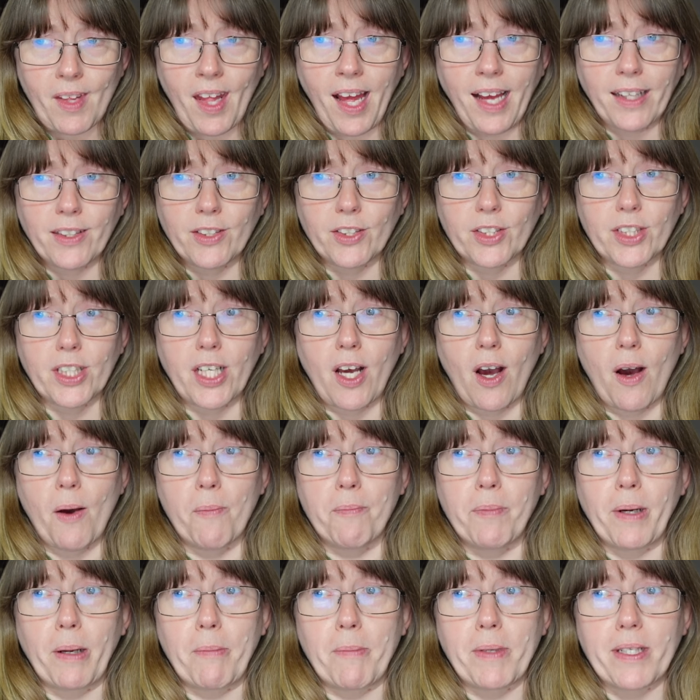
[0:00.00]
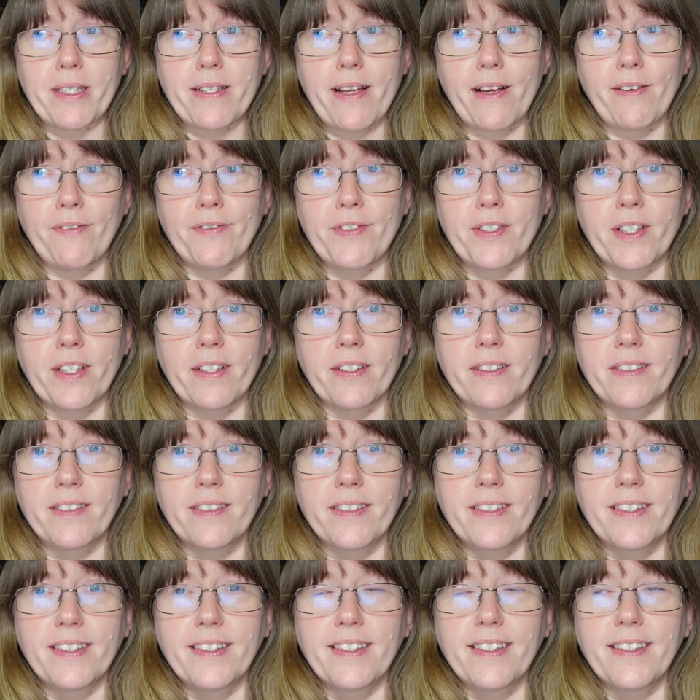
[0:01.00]
I just can't bring myself to
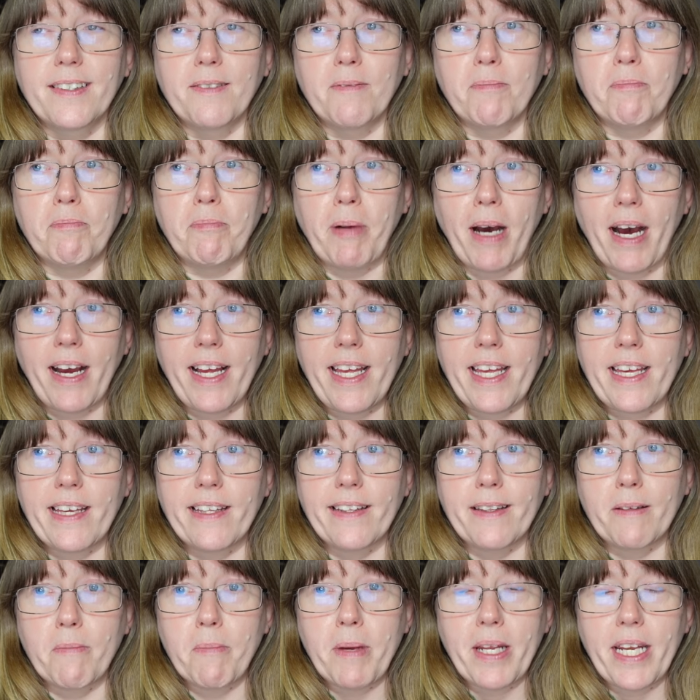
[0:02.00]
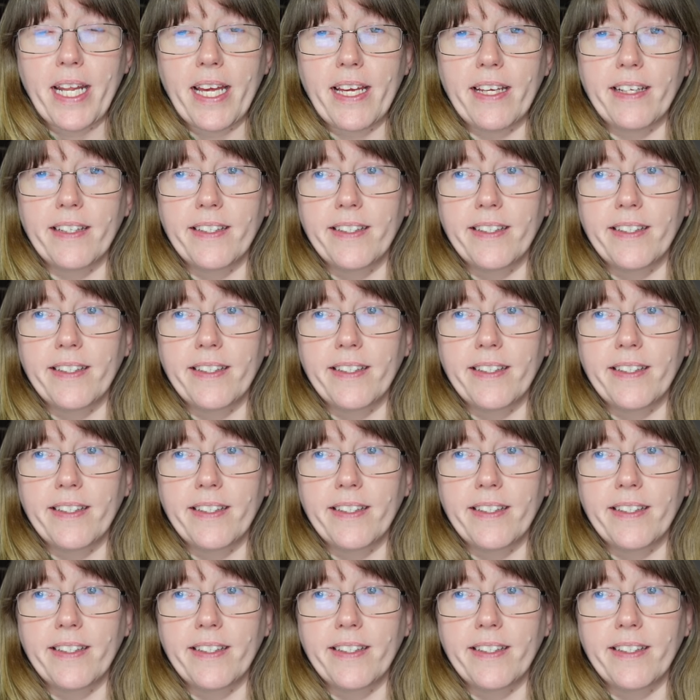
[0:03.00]
buy it at the minute.